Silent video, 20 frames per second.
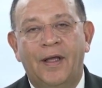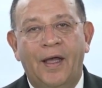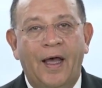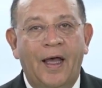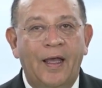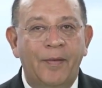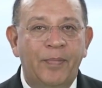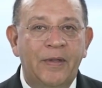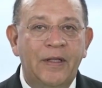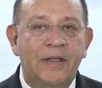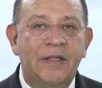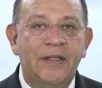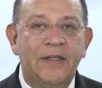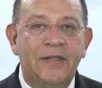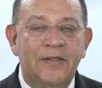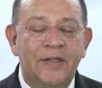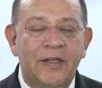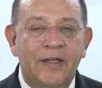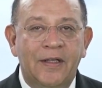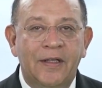
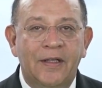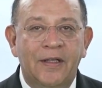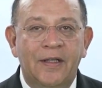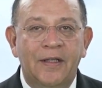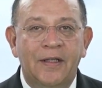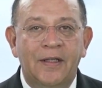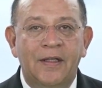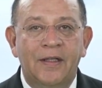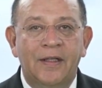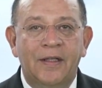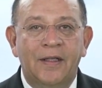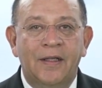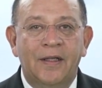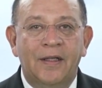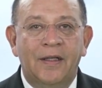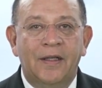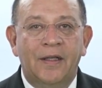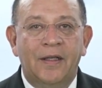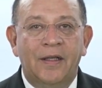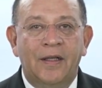IPTC,
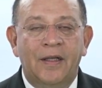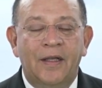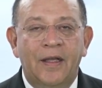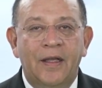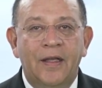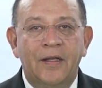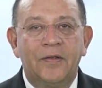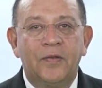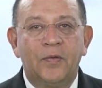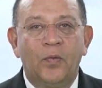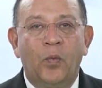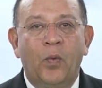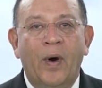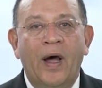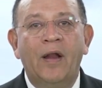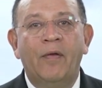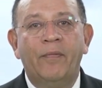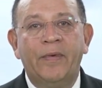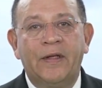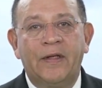is
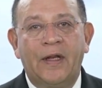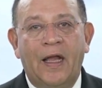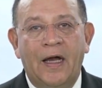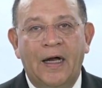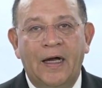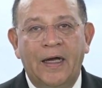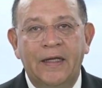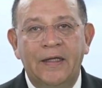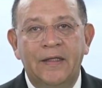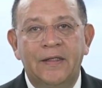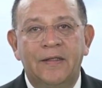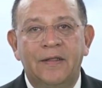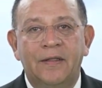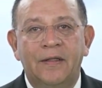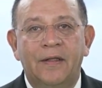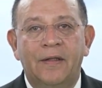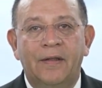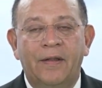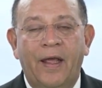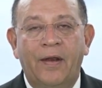one of its kinds
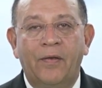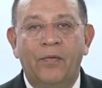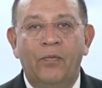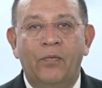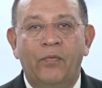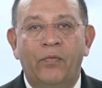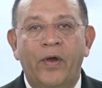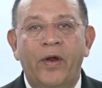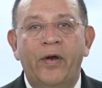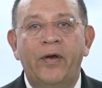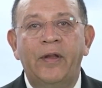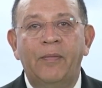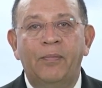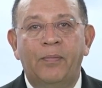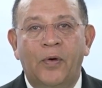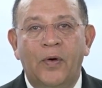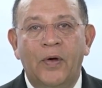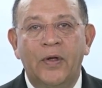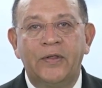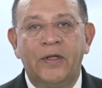that very
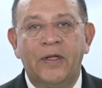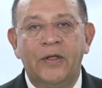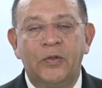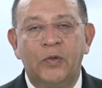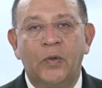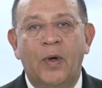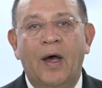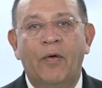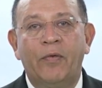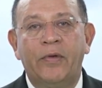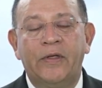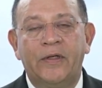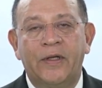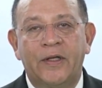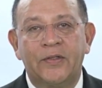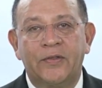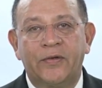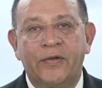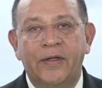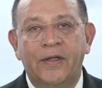important to our
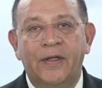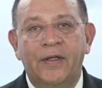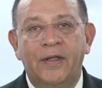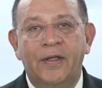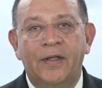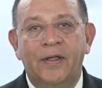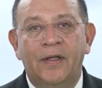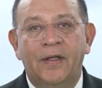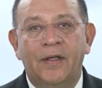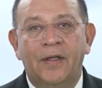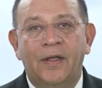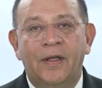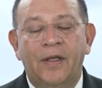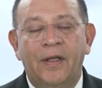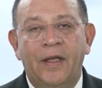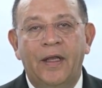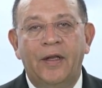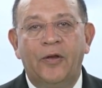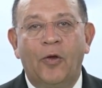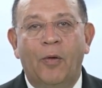industry.
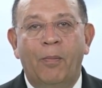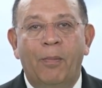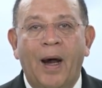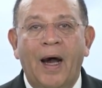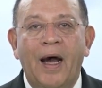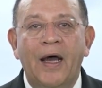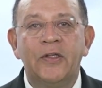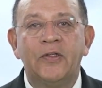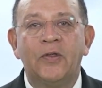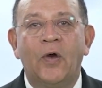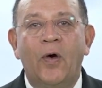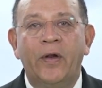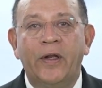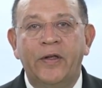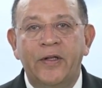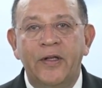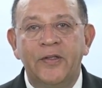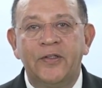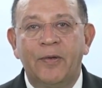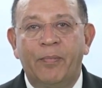It combines all the
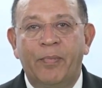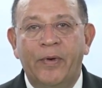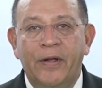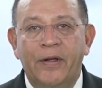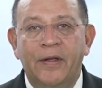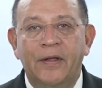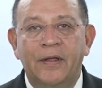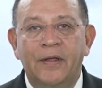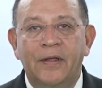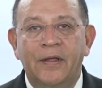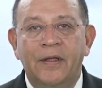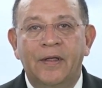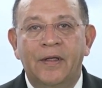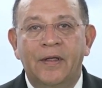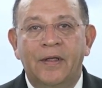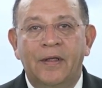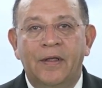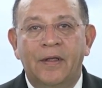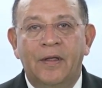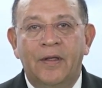discipline
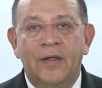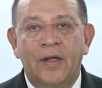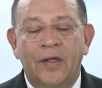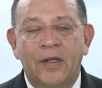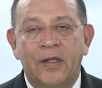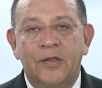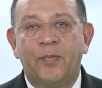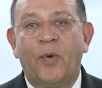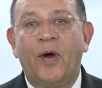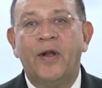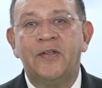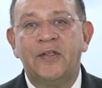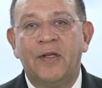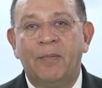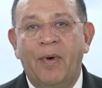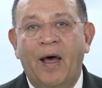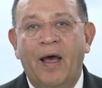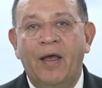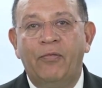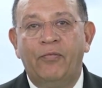uh,
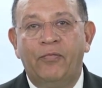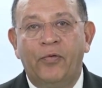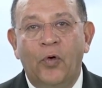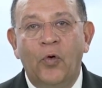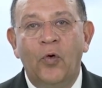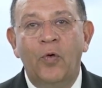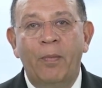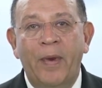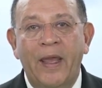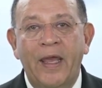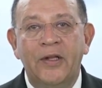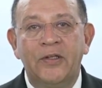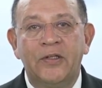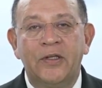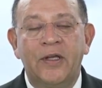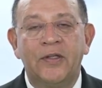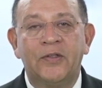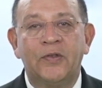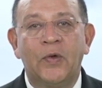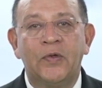sponsored by four
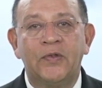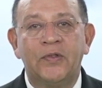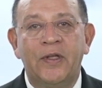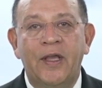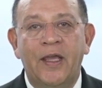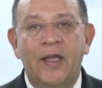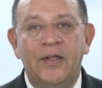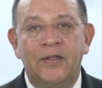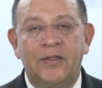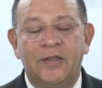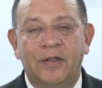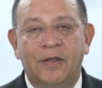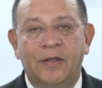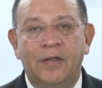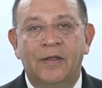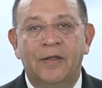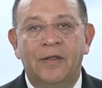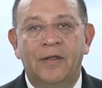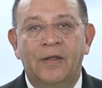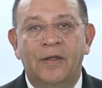major associations
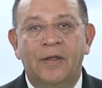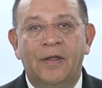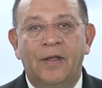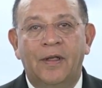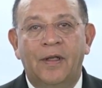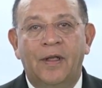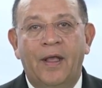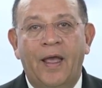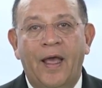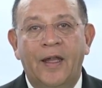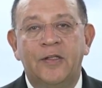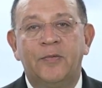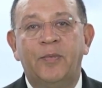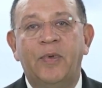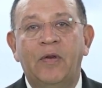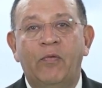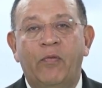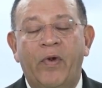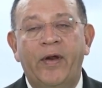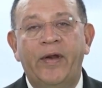and it has
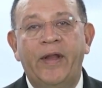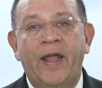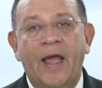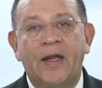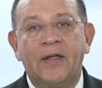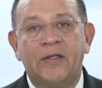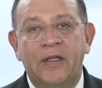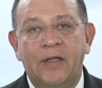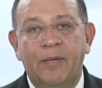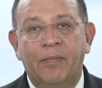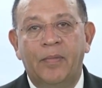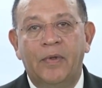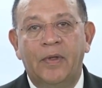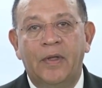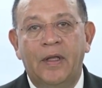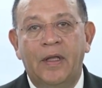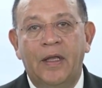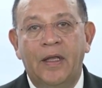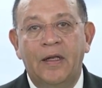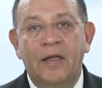been very active
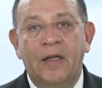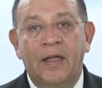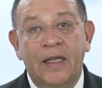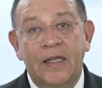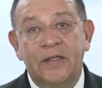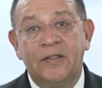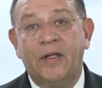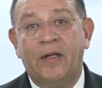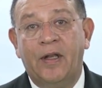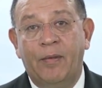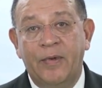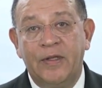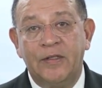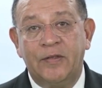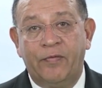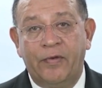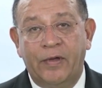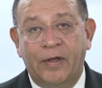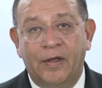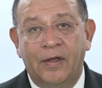in Eastern
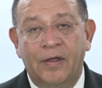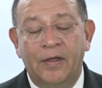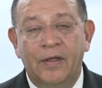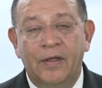Hemisphere.